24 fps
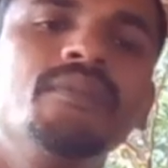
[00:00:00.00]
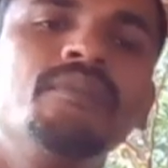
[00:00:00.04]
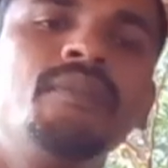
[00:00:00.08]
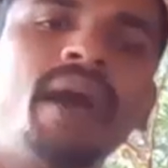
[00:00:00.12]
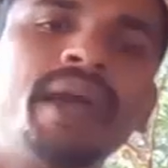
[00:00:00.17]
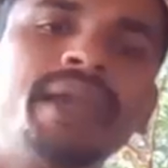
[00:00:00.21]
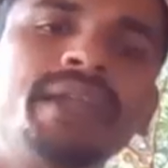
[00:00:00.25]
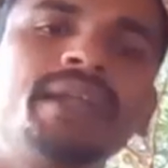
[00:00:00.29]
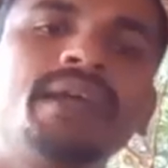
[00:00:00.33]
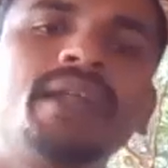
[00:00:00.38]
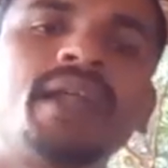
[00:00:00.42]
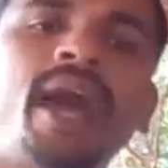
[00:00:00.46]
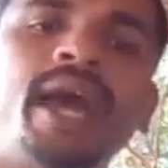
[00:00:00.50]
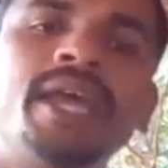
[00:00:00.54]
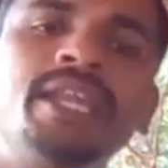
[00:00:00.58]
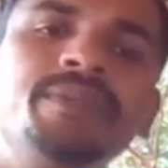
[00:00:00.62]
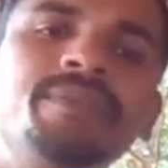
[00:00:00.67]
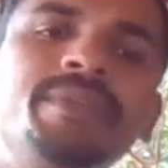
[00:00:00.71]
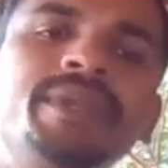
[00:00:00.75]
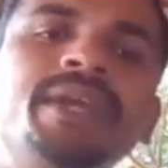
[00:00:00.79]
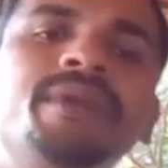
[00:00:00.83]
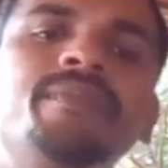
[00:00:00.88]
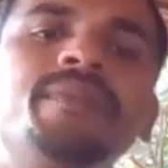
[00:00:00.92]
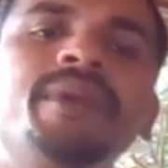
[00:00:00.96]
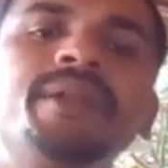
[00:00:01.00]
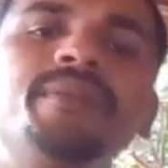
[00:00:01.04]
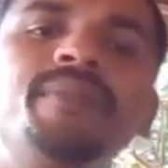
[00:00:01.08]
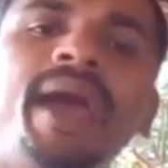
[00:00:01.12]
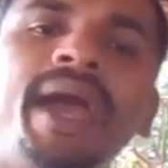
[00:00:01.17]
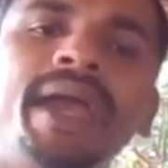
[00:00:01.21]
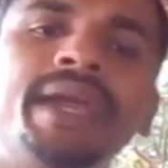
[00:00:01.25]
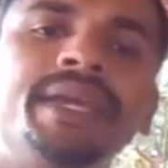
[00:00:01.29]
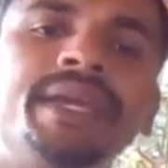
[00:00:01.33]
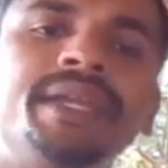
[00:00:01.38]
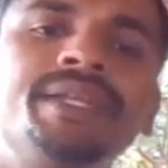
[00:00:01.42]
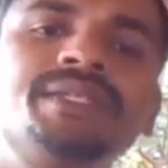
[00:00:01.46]
Minor aluminium and
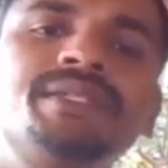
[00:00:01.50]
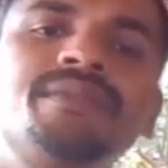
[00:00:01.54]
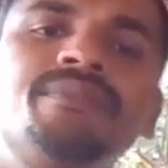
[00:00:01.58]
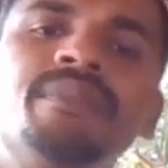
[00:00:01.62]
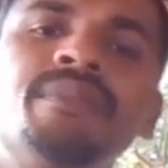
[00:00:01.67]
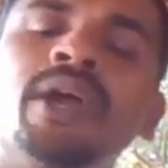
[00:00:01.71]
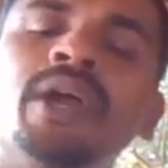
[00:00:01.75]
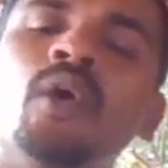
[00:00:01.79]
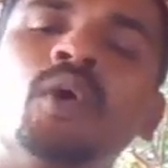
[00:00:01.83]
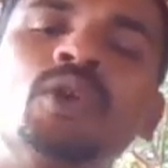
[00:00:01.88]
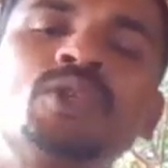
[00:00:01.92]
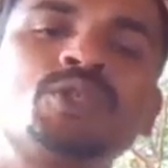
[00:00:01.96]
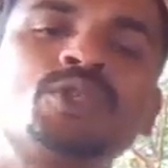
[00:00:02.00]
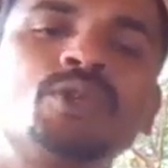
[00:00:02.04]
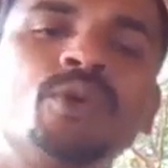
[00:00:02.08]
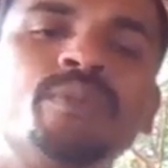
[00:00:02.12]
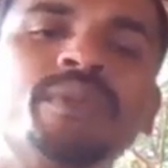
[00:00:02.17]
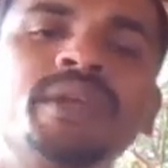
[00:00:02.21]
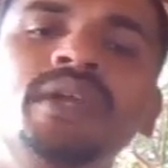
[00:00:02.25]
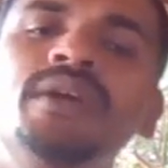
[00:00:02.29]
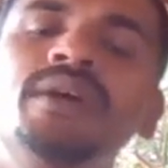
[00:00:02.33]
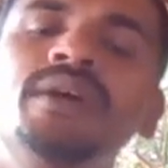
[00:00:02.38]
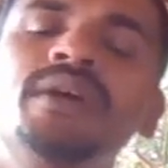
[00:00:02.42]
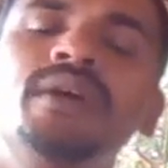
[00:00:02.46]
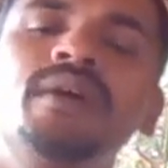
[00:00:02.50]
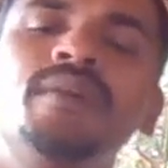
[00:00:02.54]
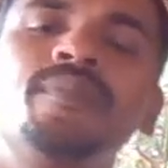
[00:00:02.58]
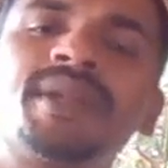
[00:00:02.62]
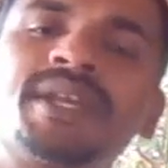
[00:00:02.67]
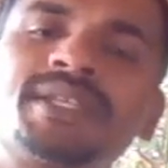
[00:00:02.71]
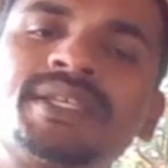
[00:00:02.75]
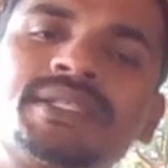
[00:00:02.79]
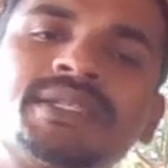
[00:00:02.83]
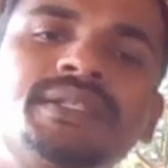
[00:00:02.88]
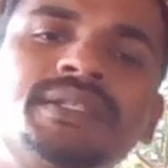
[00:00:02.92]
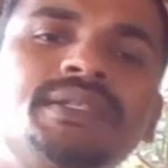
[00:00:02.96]
manganese may also be
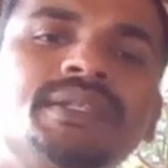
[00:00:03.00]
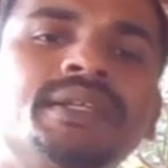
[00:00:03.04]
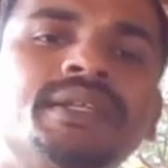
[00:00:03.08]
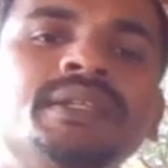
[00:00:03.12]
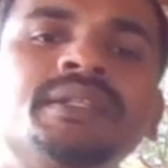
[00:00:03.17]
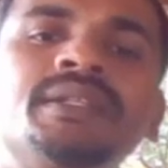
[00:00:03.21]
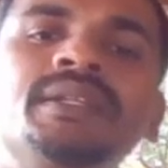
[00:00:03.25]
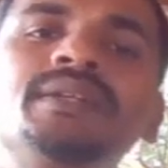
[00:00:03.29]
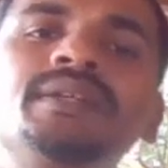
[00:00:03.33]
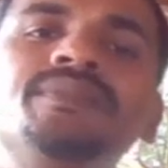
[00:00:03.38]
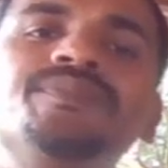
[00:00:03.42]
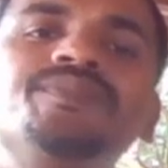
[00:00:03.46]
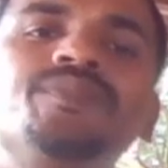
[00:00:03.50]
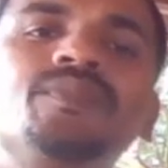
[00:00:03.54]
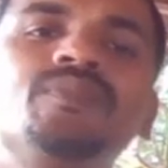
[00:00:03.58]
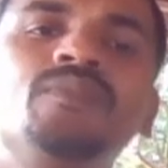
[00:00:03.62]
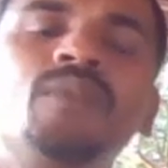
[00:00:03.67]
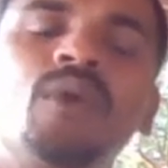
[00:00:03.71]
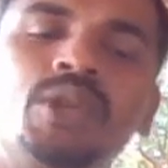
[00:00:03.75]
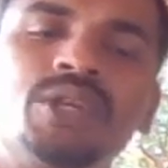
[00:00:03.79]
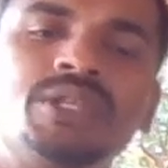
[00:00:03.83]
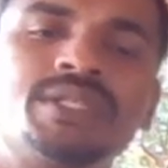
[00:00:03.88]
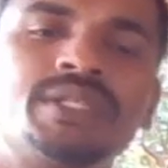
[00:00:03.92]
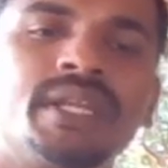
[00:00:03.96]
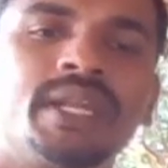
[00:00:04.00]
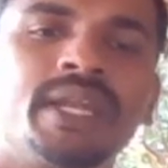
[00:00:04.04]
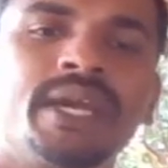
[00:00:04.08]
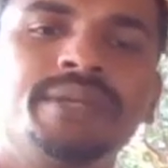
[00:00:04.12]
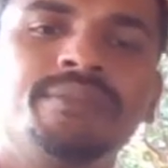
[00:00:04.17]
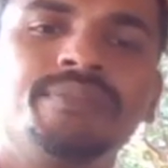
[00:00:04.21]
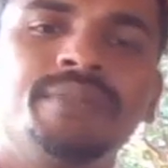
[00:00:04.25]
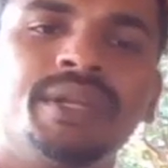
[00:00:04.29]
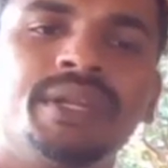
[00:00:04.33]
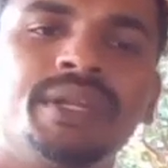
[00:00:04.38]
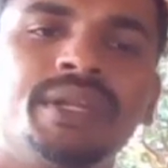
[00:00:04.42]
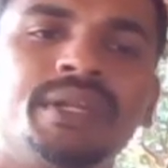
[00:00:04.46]
present in the
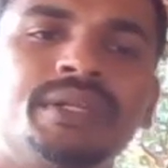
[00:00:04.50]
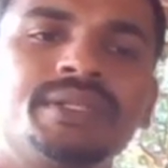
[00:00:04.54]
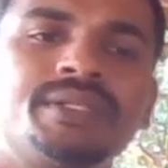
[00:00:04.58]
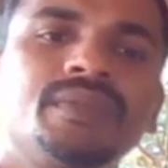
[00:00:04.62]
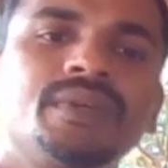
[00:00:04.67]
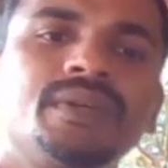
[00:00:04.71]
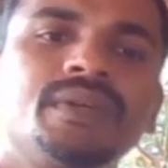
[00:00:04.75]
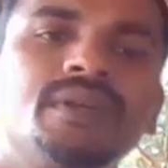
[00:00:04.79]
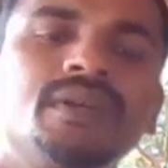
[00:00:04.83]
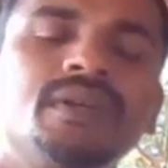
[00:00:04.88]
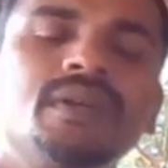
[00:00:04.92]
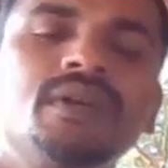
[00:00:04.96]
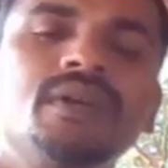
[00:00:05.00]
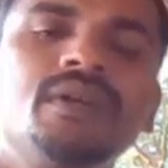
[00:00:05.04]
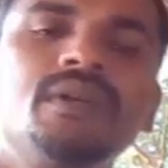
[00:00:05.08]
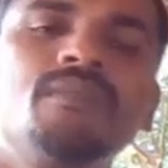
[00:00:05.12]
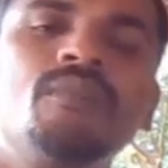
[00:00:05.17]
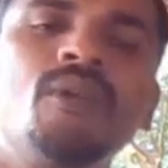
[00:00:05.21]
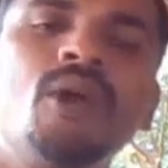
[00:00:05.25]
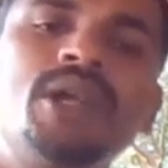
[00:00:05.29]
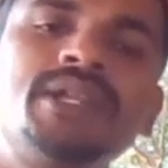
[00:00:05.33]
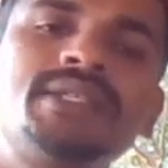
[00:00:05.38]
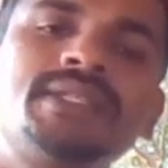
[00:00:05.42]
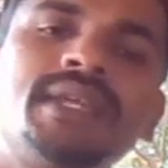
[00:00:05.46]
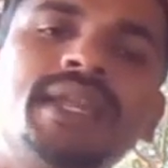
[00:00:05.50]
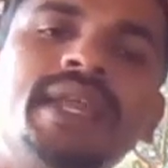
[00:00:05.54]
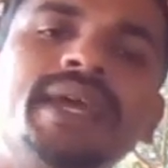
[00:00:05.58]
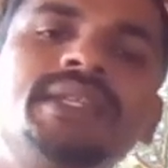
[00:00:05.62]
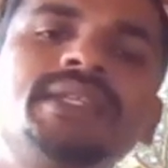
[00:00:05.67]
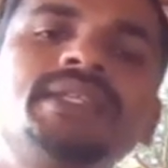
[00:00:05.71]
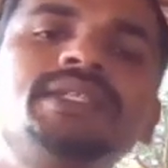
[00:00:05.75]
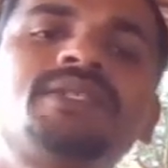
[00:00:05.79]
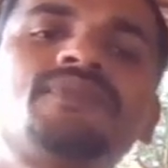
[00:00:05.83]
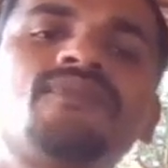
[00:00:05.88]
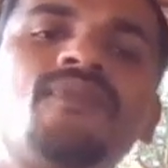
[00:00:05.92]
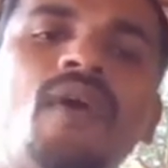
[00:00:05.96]
monticellite mineral.
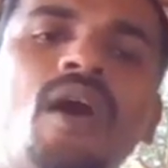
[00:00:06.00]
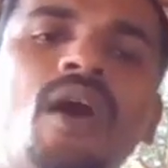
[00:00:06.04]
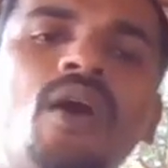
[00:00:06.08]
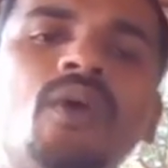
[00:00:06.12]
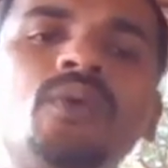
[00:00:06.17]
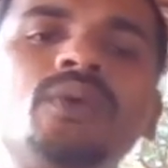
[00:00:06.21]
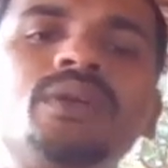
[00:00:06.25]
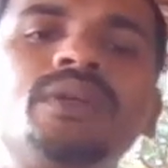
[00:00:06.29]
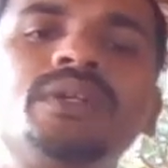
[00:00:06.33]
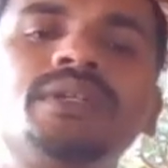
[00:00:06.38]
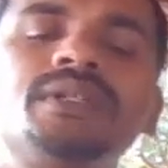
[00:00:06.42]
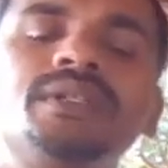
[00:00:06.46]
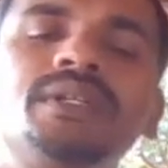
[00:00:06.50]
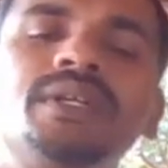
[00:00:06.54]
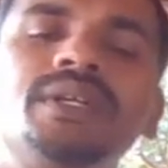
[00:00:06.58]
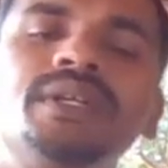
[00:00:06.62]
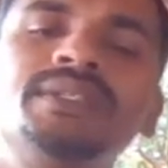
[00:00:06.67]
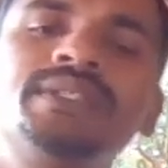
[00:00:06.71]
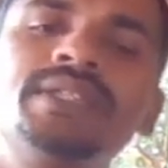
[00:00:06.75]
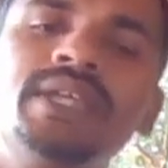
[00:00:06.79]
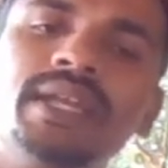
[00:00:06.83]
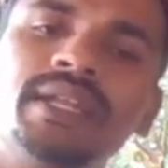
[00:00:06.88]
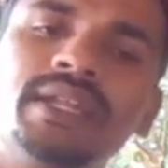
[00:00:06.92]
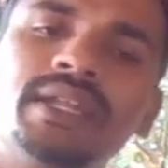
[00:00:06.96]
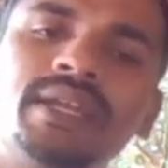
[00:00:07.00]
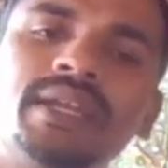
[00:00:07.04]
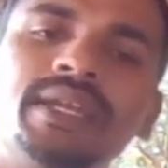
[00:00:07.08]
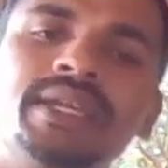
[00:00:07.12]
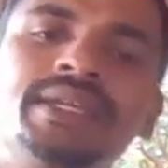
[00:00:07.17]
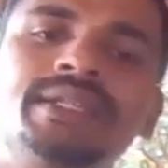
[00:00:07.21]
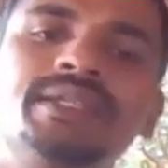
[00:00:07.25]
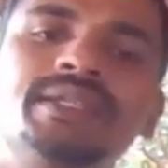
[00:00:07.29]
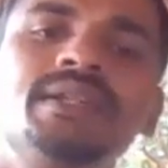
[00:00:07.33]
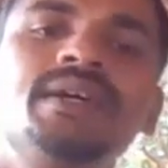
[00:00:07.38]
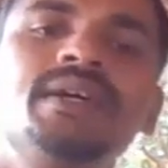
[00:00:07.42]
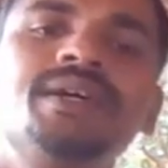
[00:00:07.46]
Monticellite is found generally
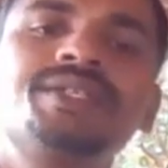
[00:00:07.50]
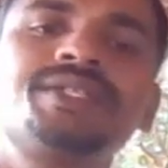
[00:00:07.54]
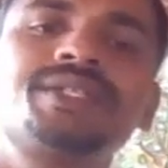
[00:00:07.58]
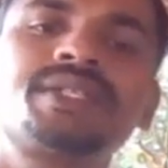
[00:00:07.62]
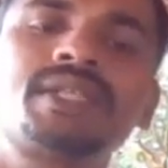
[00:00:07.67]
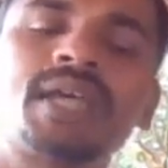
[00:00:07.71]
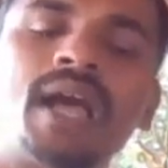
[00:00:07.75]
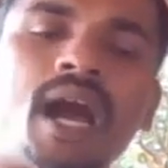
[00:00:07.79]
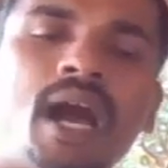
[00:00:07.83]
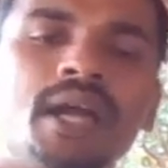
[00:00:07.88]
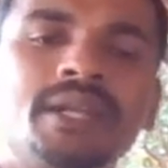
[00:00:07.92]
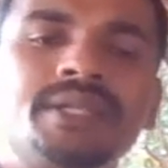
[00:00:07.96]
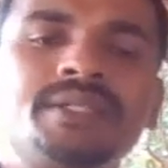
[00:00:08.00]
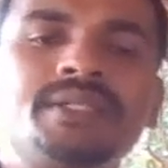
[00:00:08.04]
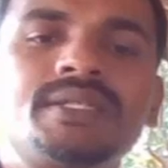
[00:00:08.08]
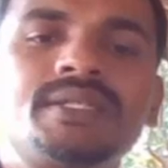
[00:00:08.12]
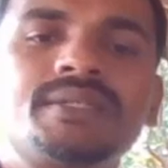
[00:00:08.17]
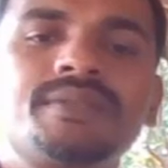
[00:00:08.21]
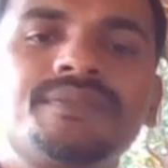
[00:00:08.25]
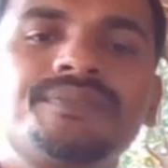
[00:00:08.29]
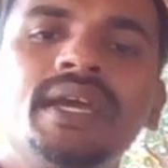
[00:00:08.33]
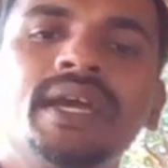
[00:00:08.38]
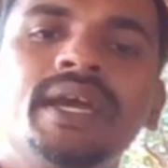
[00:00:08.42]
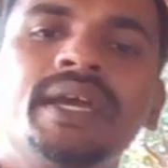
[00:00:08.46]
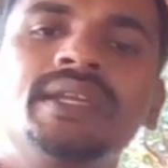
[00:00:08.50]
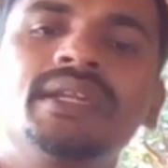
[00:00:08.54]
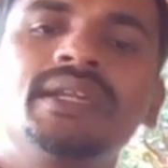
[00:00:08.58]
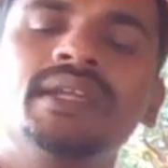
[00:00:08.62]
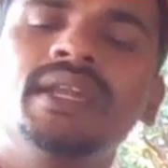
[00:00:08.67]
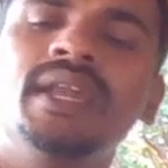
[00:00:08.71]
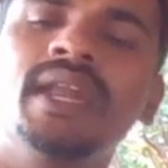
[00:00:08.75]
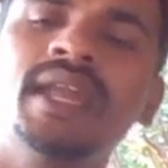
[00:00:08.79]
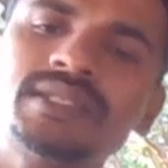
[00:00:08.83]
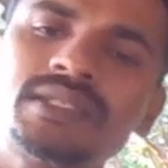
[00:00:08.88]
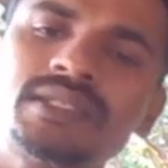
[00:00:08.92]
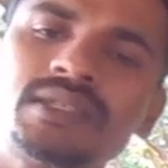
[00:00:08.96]
in skarns and
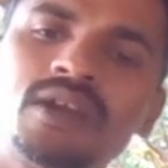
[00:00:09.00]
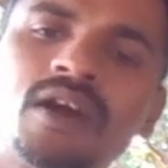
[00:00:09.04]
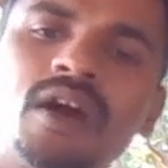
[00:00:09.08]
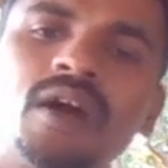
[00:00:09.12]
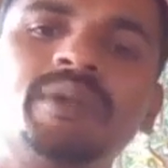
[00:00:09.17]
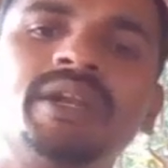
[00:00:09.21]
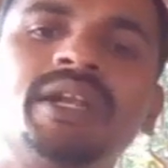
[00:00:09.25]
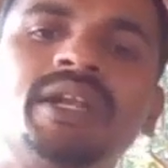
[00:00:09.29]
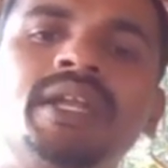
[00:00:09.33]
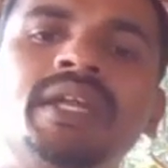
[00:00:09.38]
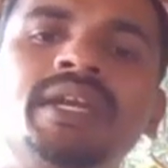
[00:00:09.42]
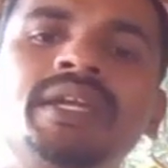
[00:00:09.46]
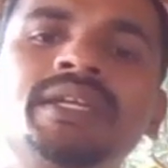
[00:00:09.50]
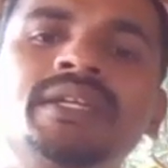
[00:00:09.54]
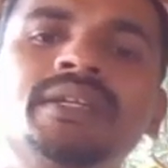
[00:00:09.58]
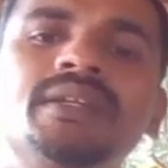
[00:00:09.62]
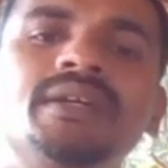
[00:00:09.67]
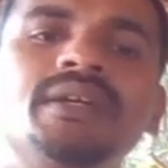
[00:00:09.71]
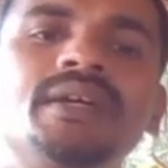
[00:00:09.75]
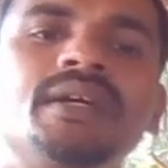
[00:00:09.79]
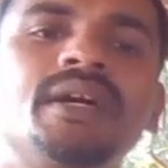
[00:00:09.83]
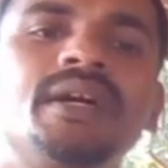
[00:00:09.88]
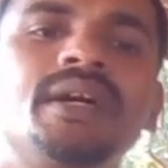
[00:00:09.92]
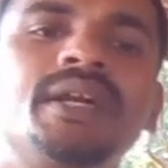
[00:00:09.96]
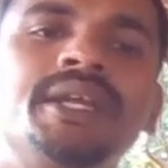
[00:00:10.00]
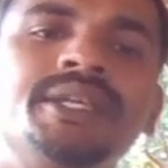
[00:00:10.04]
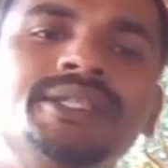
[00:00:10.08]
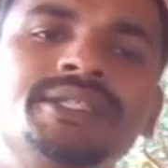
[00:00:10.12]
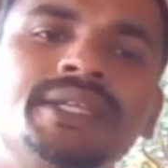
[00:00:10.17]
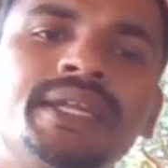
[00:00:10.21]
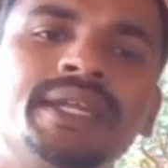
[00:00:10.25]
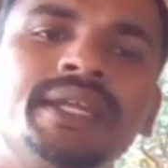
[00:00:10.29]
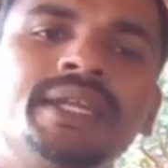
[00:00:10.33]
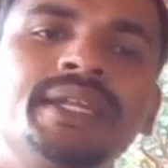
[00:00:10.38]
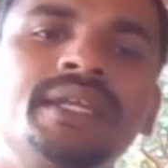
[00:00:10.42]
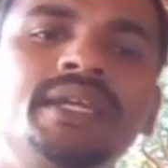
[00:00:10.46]
less commonly in
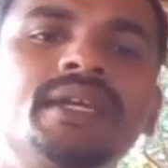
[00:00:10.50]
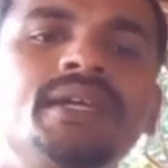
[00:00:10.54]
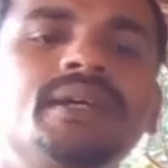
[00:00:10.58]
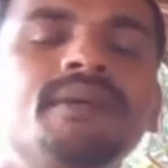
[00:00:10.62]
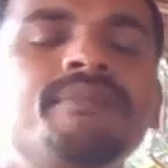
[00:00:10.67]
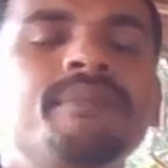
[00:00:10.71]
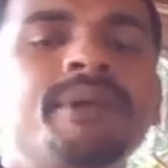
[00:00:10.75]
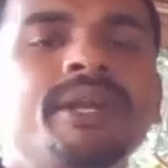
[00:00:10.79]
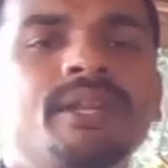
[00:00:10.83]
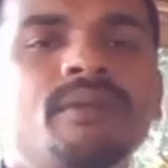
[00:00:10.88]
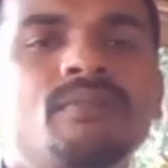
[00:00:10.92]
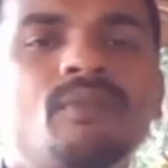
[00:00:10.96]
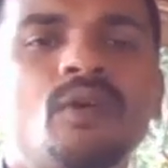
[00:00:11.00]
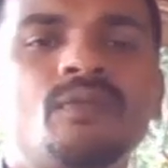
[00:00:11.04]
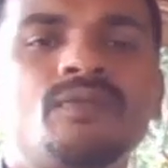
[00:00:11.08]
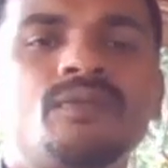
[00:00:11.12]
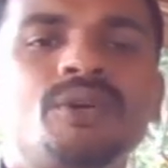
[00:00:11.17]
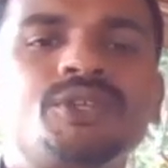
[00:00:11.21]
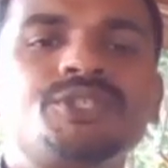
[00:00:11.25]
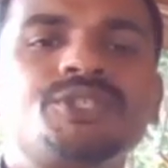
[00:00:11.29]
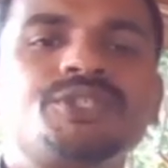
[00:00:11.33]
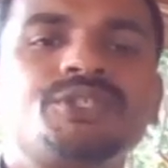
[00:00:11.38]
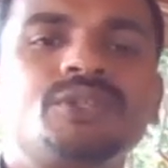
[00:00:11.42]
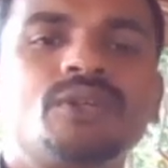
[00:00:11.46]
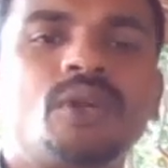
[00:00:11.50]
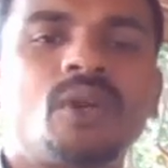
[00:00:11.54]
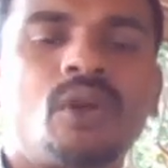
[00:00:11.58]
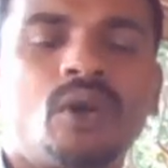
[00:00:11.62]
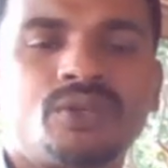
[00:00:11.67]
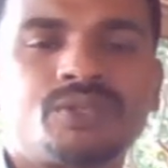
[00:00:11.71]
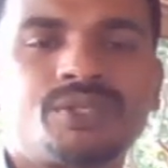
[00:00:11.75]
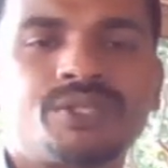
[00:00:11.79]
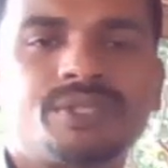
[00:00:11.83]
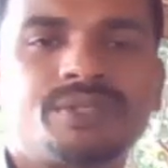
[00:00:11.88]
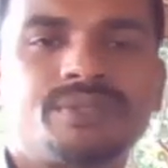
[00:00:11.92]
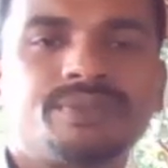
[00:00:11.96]
regionally metamorphosed
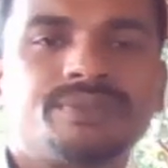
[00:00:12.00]
rocks.